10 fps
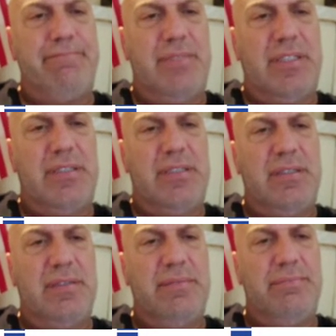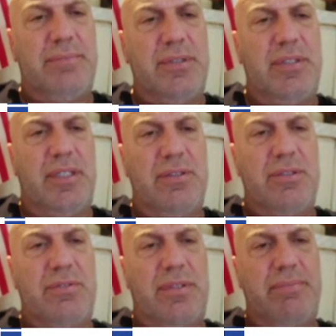let's Put
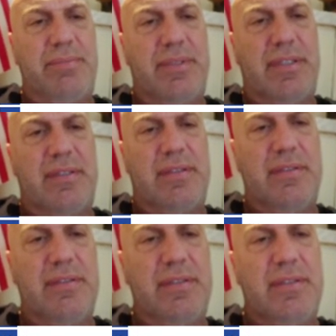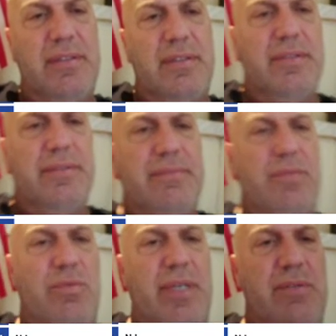Donald Trump there,
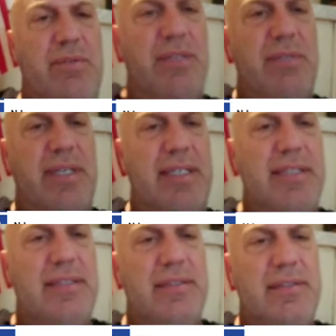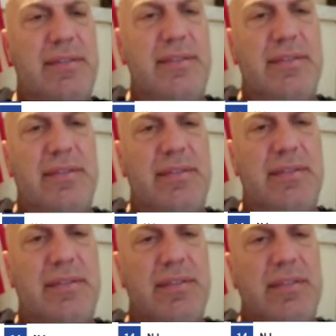red, red, red.
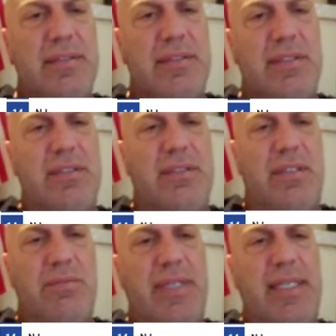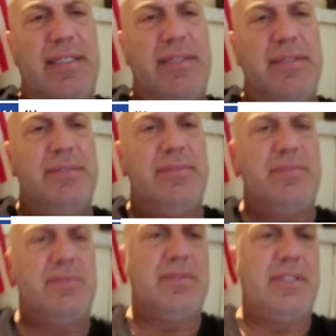These are all red,
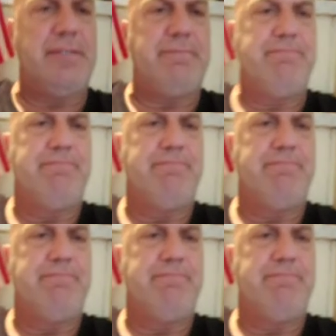okay?